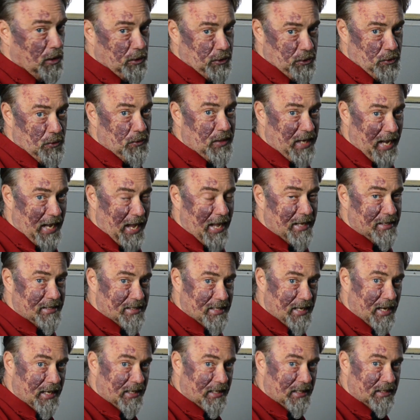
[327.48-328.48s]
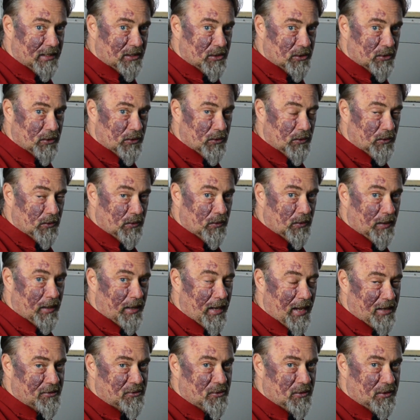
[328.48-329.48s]
You can take it to a
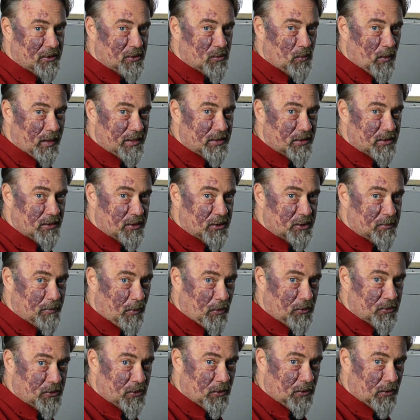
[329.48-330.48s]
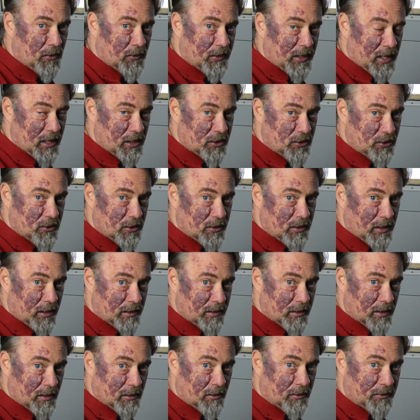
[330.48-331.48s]
hazardous waste disposal location
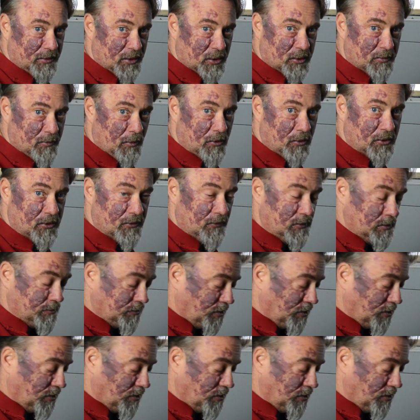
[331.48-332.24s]
and they'll dispose of it